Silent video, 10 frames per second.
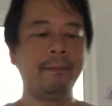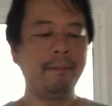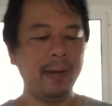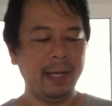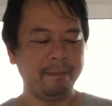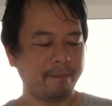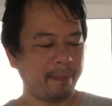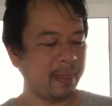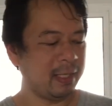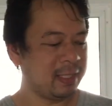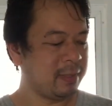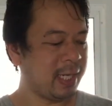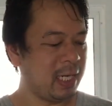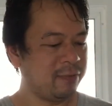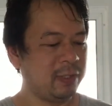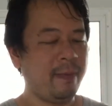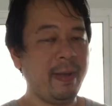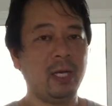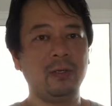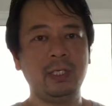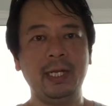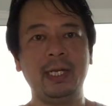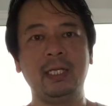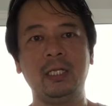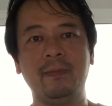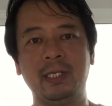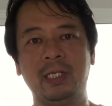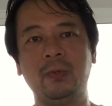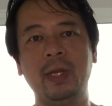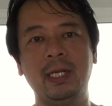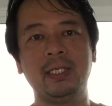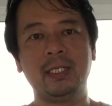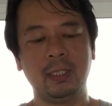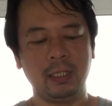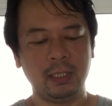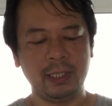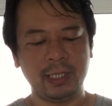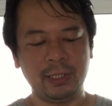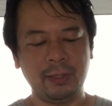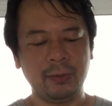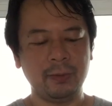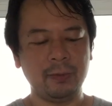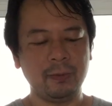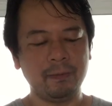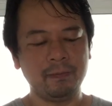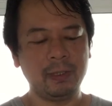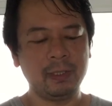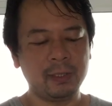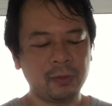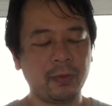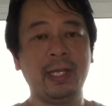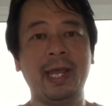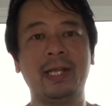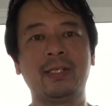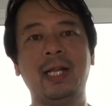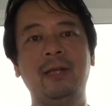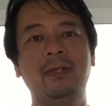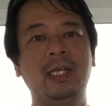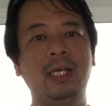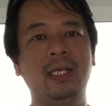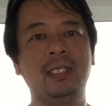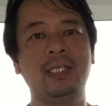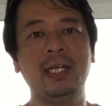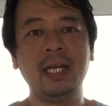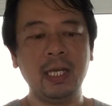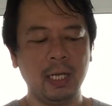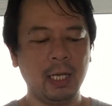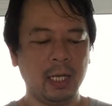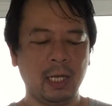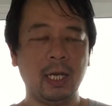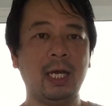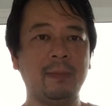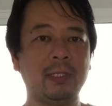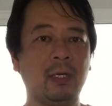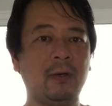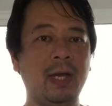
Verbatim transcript: but sometimes for tomatoes, you need a little bit of sweetness just to sort of cancel out the acidity. Um, so